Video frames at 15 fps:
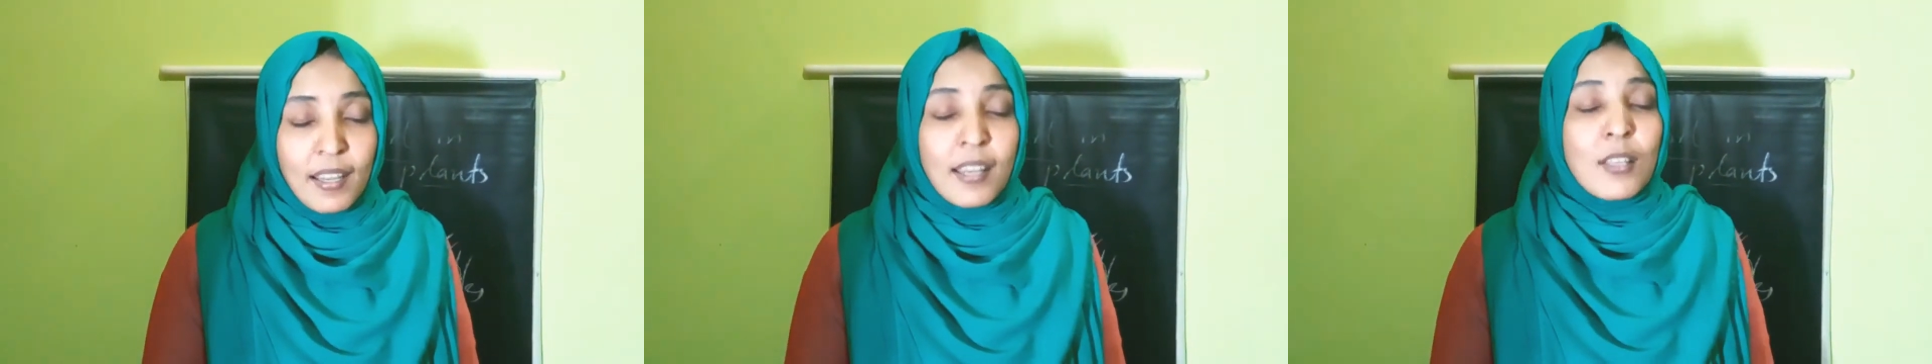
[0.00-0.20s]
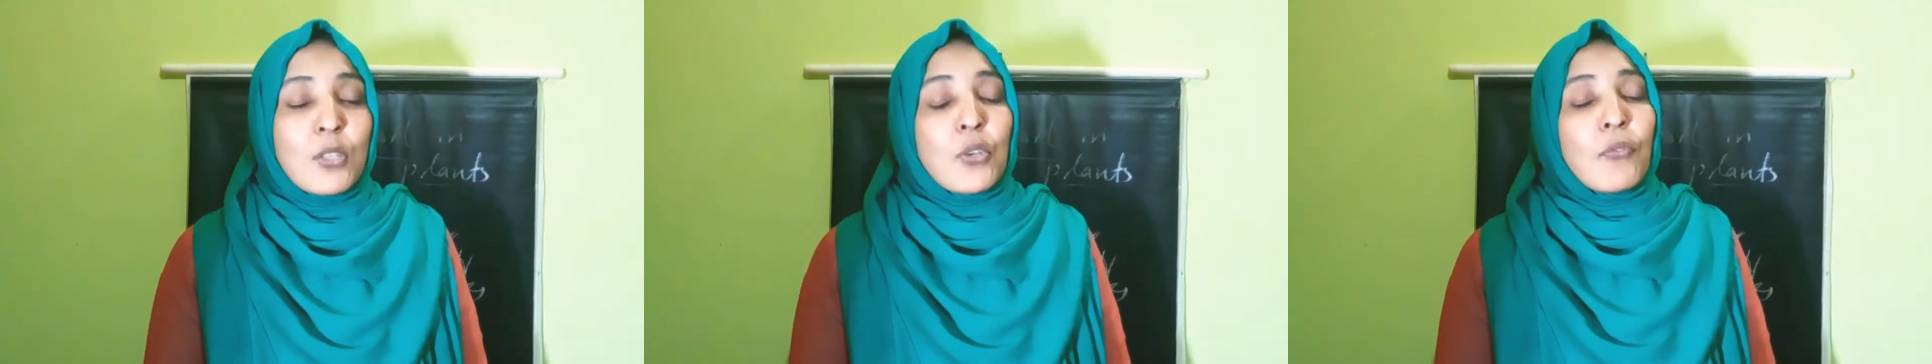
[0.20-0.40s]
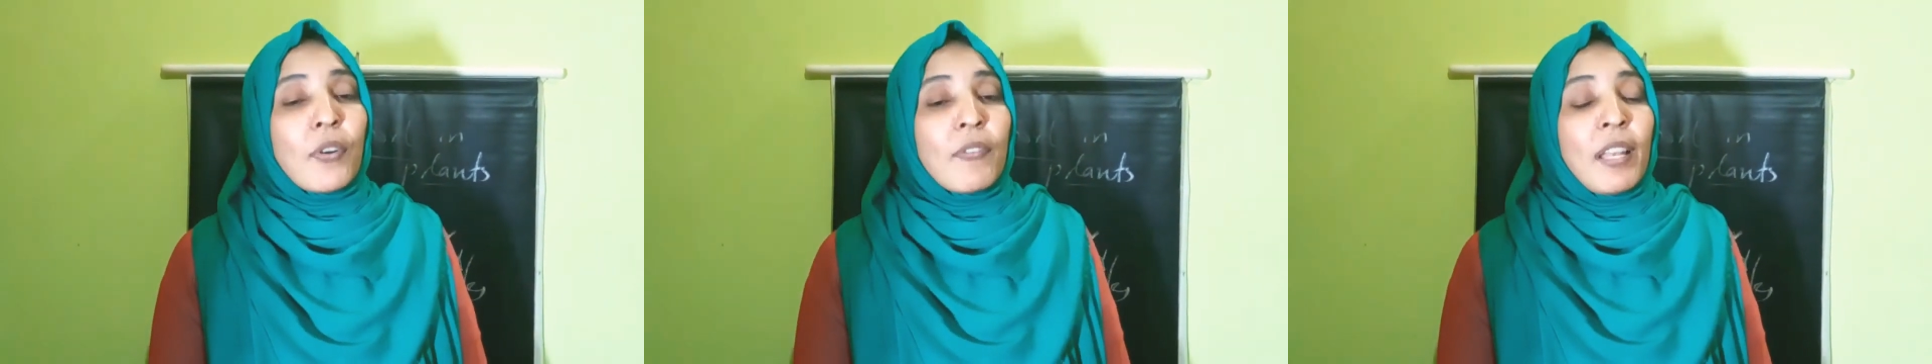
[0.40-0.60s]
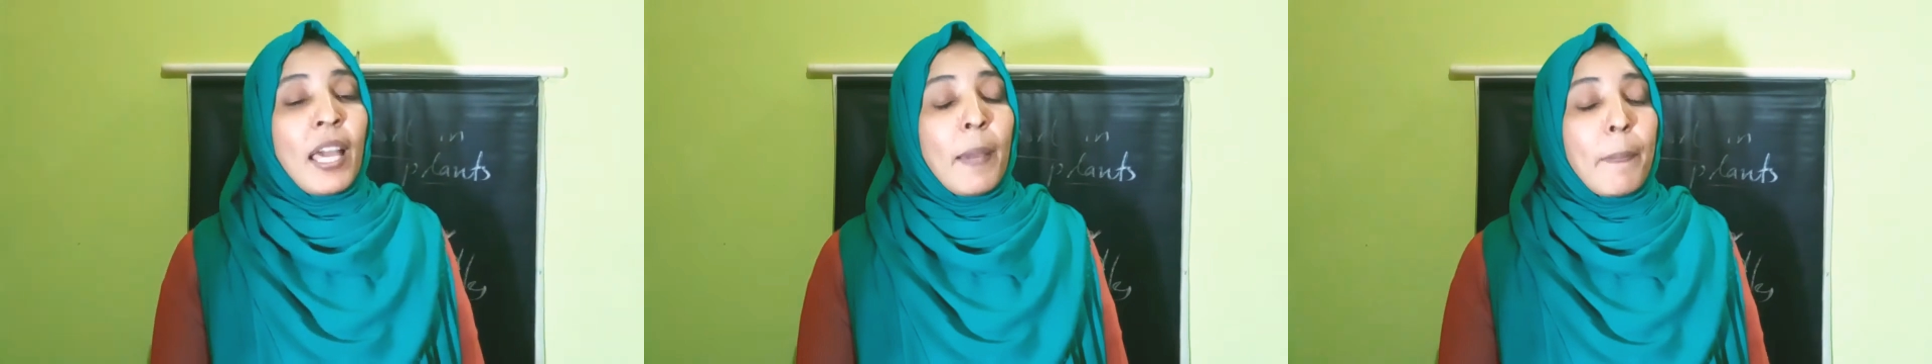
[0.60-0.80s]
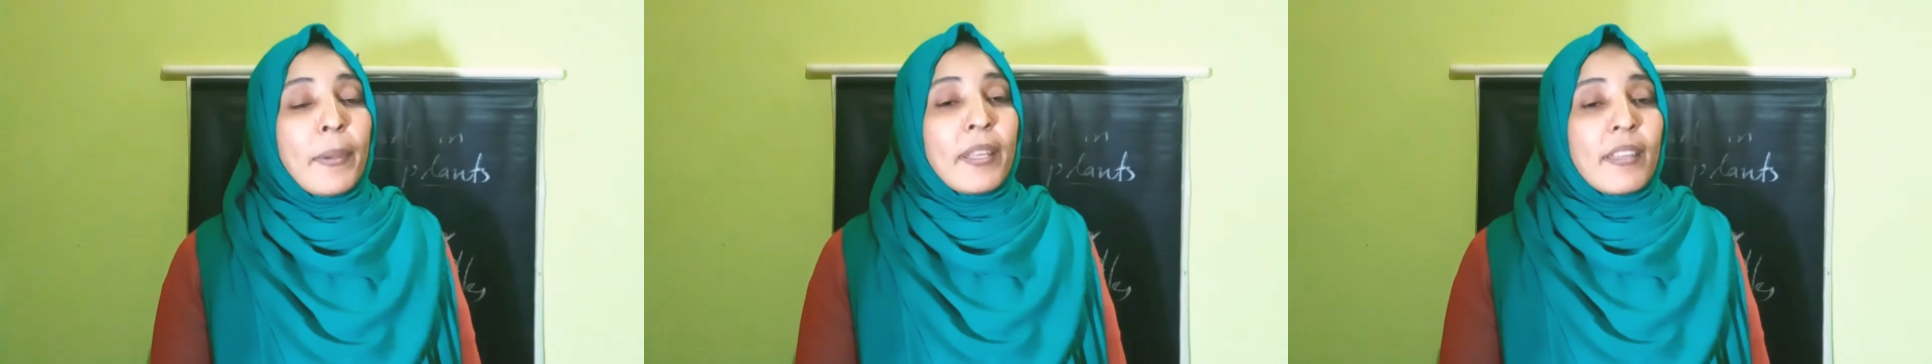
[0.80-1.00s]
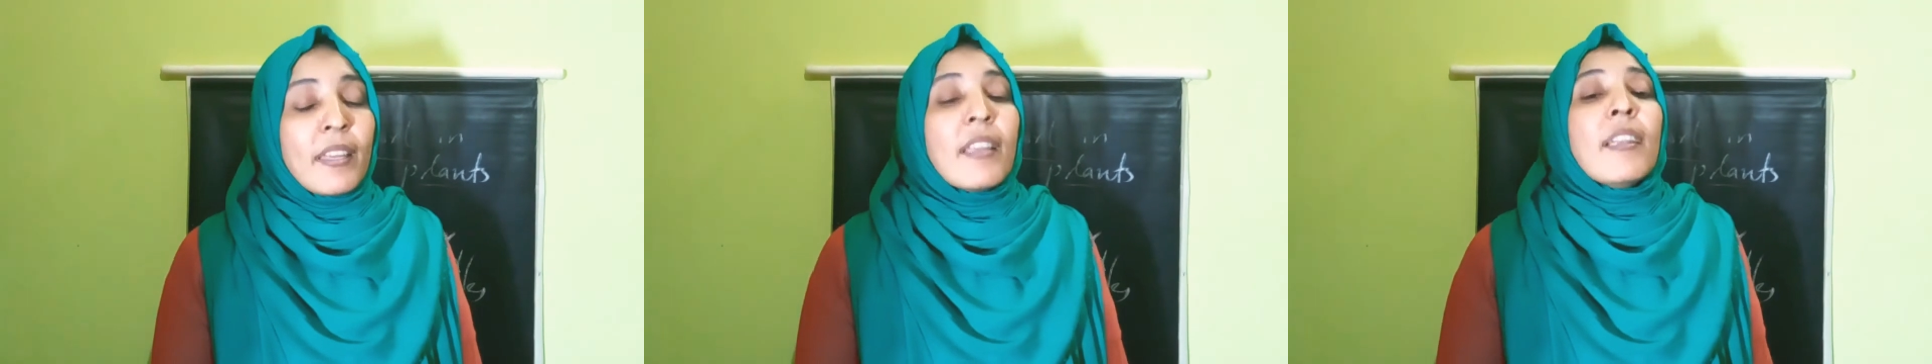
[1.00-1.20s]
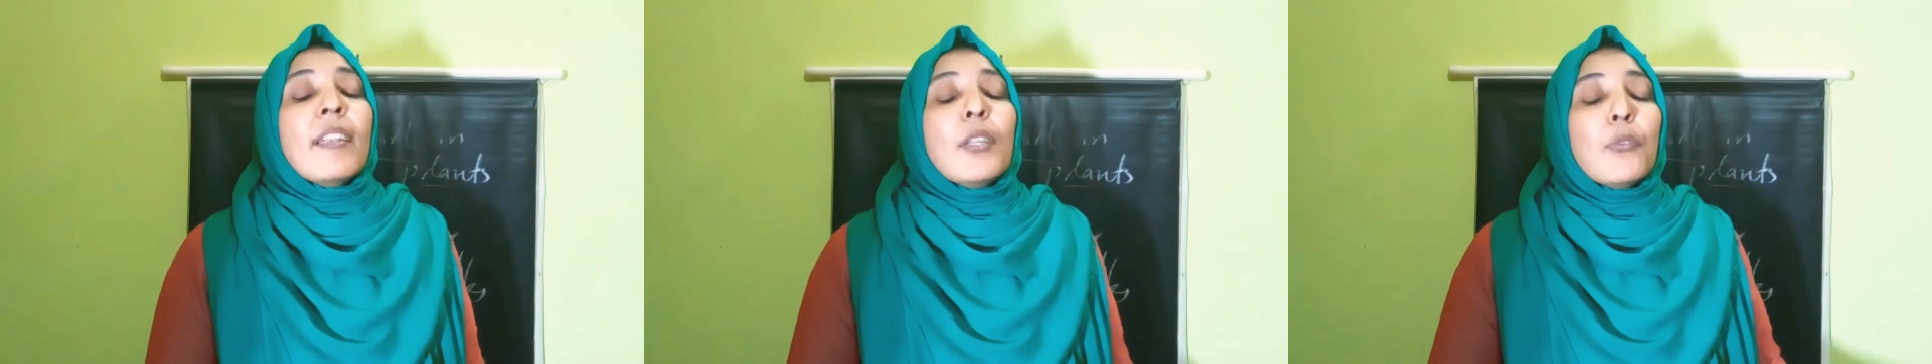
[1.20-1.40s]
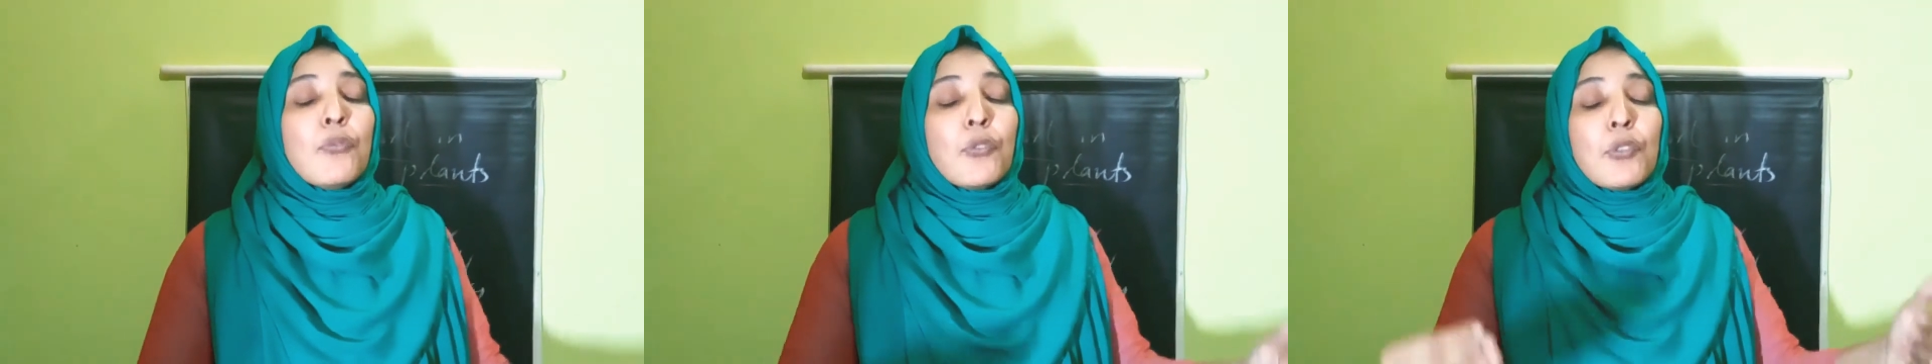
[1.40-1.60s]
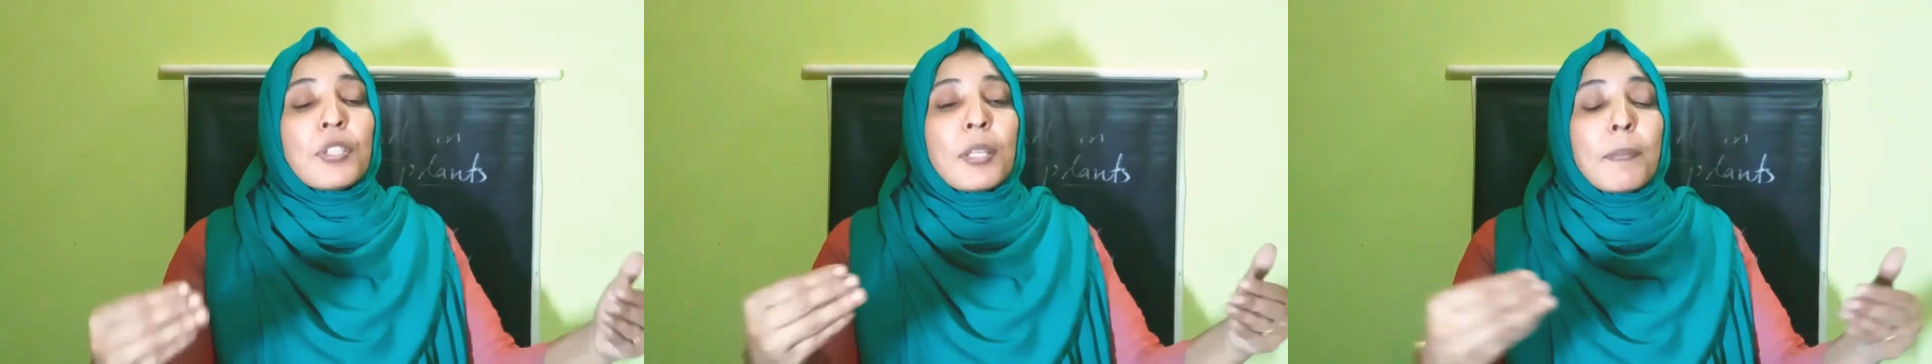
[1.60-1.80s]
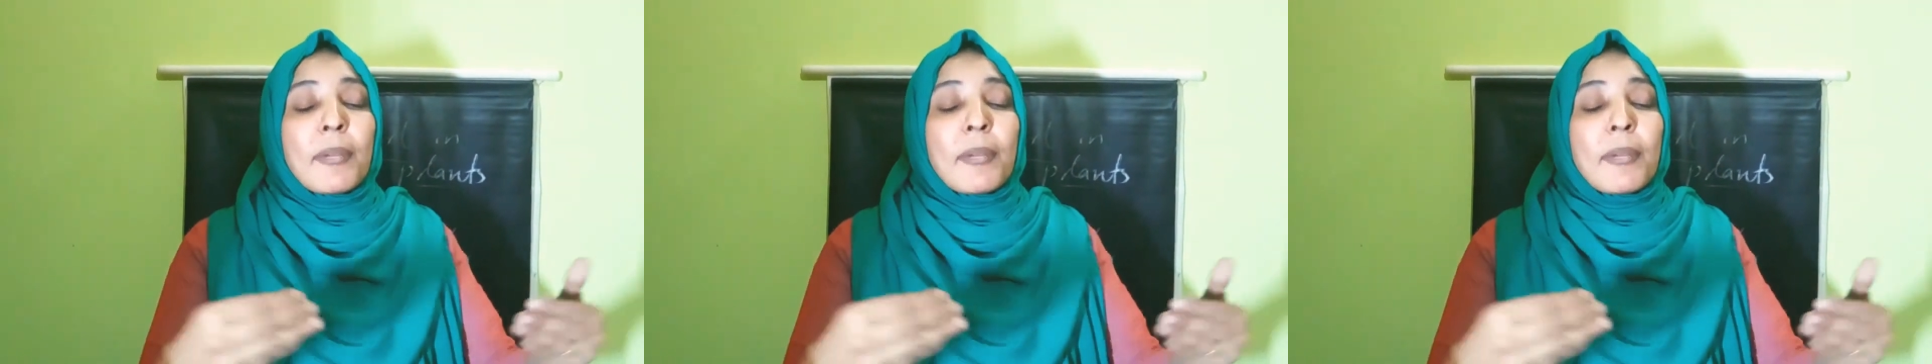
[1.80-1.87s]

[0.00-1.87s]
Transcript: So what will happen? Diffusion